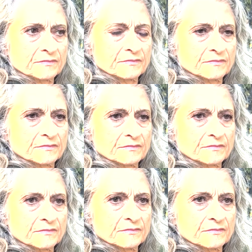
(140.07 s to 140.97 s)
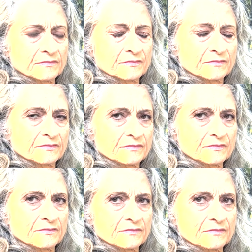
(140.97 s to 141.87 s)
So, how do you live
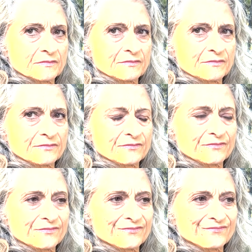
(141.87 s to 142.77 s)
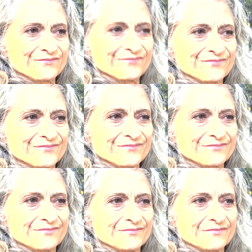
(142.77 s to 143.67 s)
a full, a full
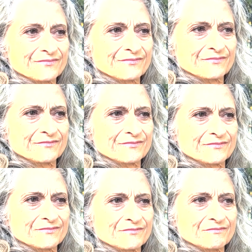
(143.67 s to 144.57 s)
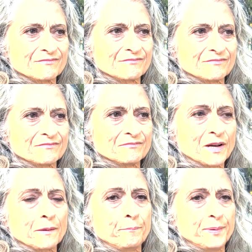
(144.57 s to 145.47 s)
life?
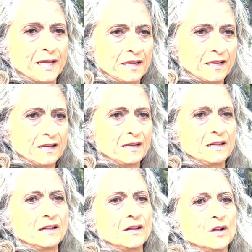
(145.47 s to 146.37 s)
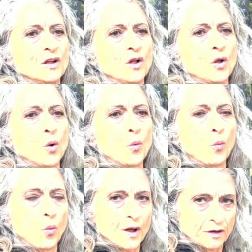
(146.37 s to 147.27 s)
by being
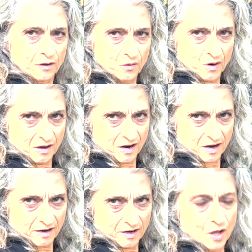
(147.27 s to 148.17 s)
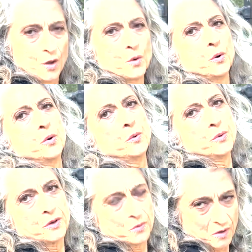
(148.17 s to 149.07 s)
what you are, who
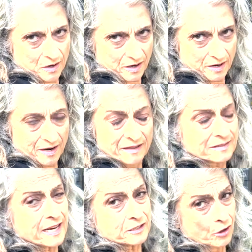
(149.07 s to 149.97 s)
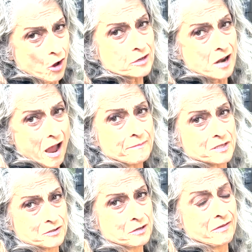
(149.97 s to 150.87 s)
you are. It takes a long time to
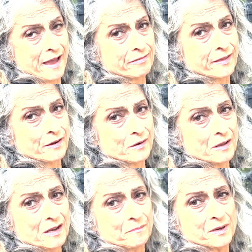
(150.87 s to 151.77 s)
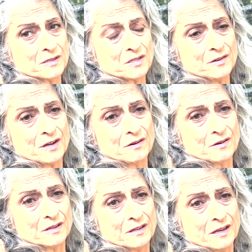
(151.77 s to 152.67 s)
do that, though, because you know,
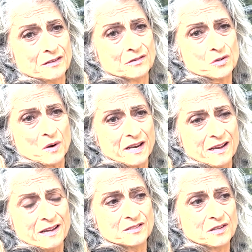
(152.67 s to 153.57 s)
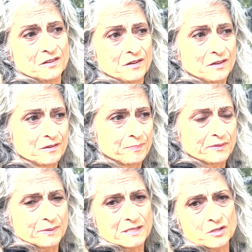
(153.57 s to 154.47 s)
in your 20s, you know, you're
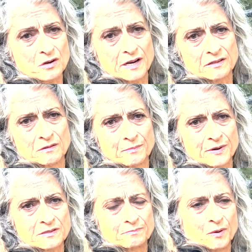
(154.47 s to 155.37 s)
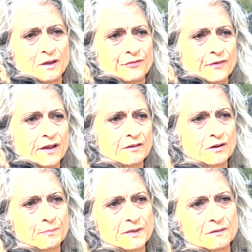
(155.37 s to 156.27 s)
busy trying to impress a boyfriend, or
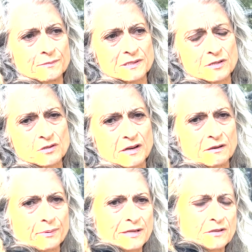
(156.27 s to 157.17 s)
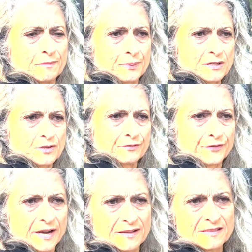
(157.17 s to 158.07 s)
you're busy trying to impress, impress your
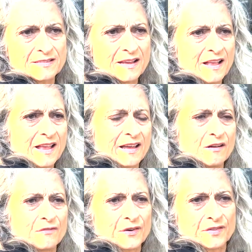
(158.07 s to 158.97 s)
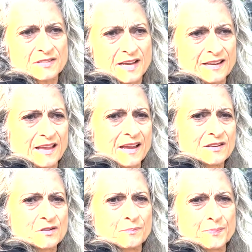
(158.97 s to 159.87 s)
friends, and over the
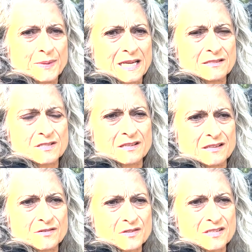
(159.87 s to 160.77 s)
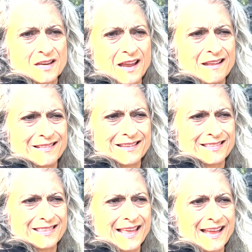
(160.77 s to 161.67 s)
decades, you begin to understand that
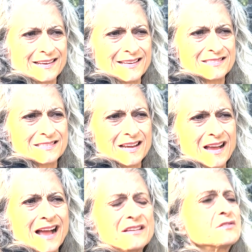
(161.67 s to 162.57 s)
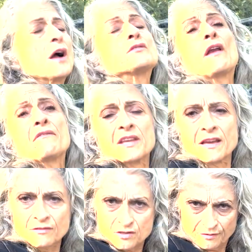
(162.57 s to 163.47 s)
that is. I, I don't have the
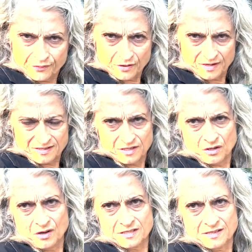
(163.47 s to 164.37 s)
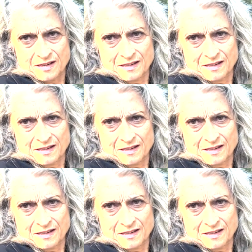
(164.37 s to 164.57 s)
energy for it. It's exhausting.